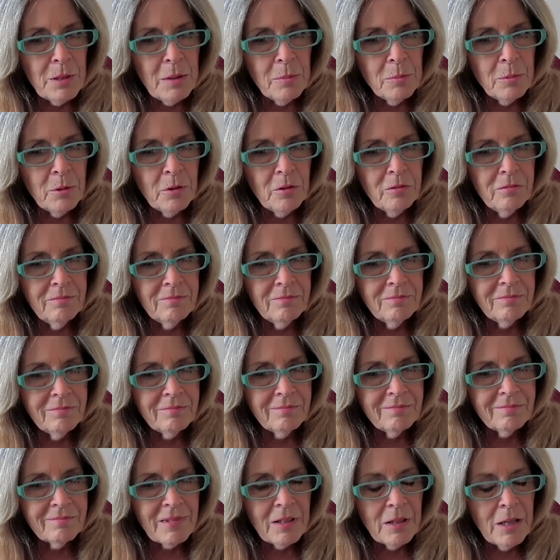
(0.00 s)
people
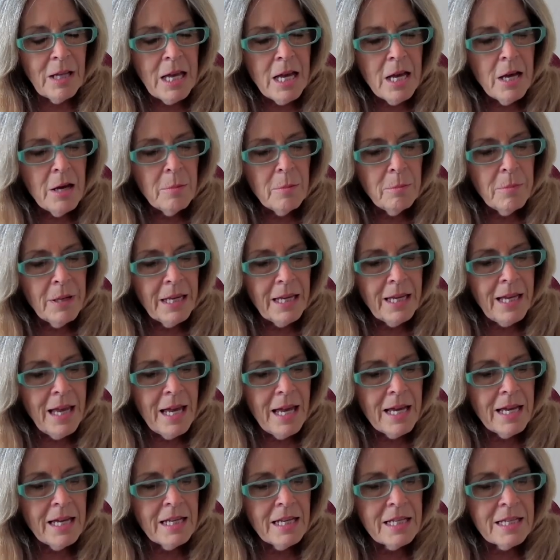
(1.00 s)

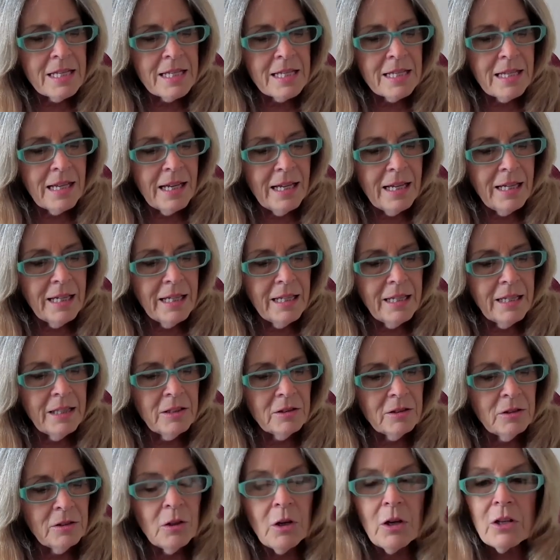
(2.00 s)
because I
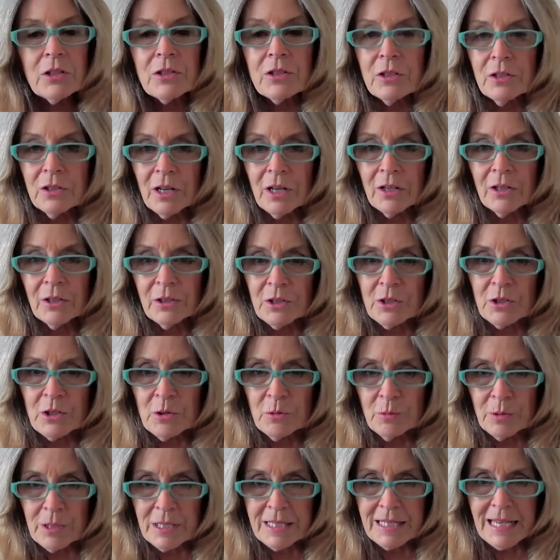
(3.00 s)
lost a daughter to
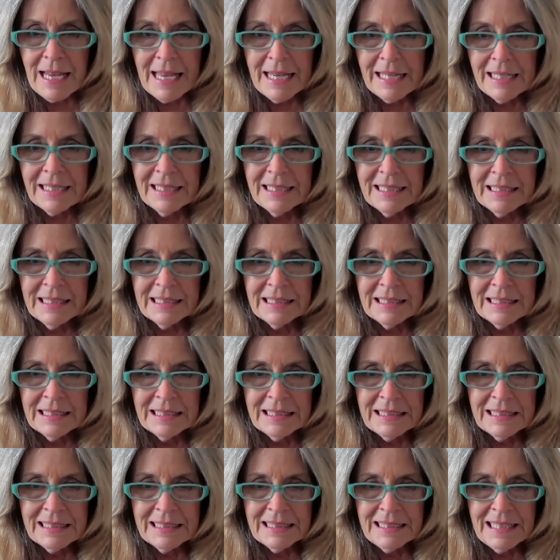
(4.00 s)
suicide
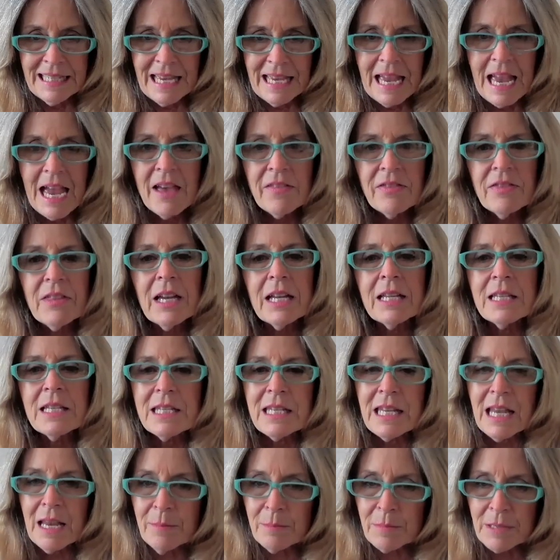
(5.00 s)
at that
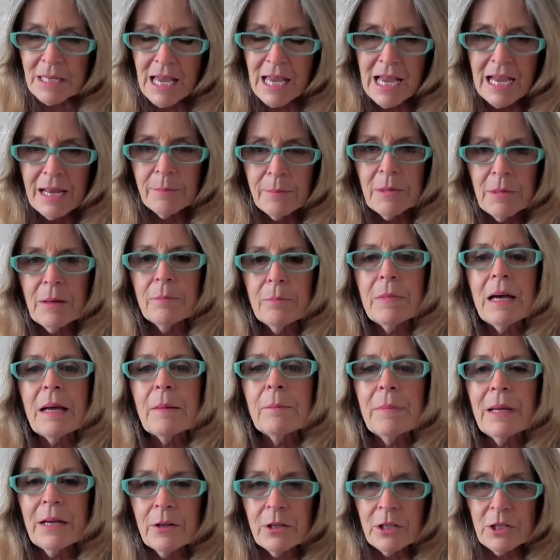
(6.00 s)
same time that my
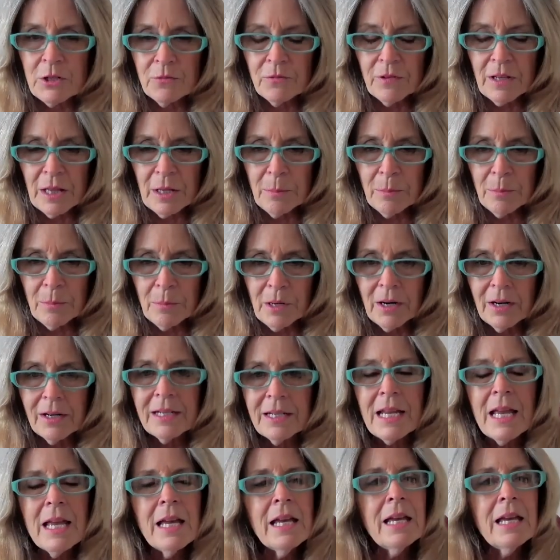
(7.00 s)
marriage fell
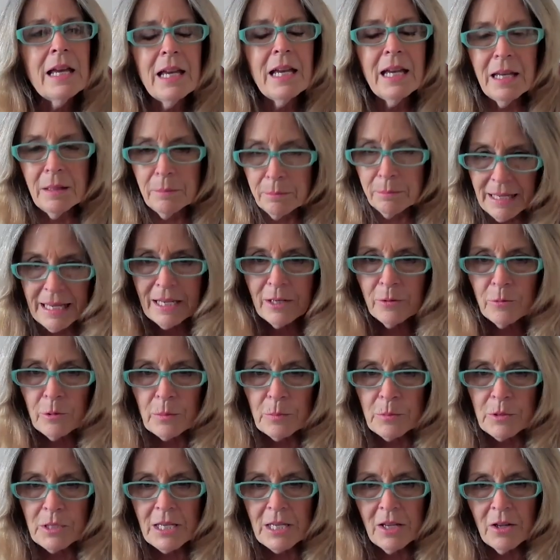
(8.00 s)
apart and
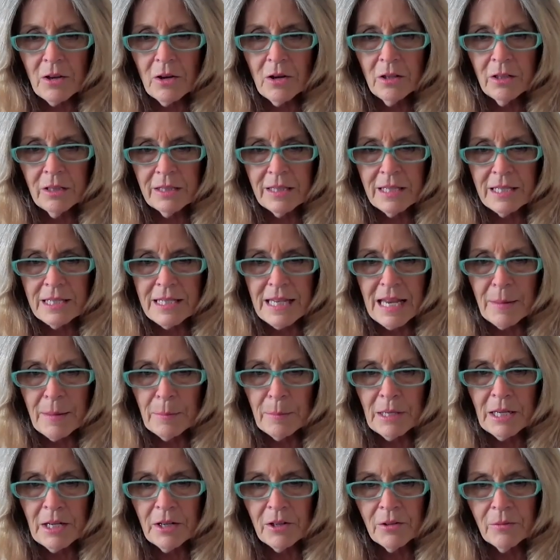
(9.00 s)
bankruptcy all in the
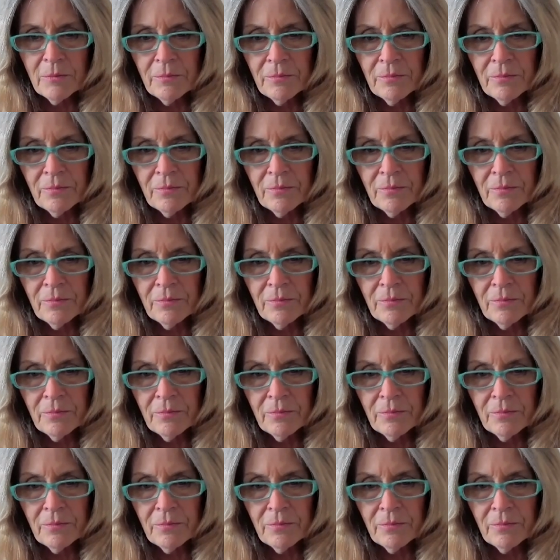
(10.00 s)
same year.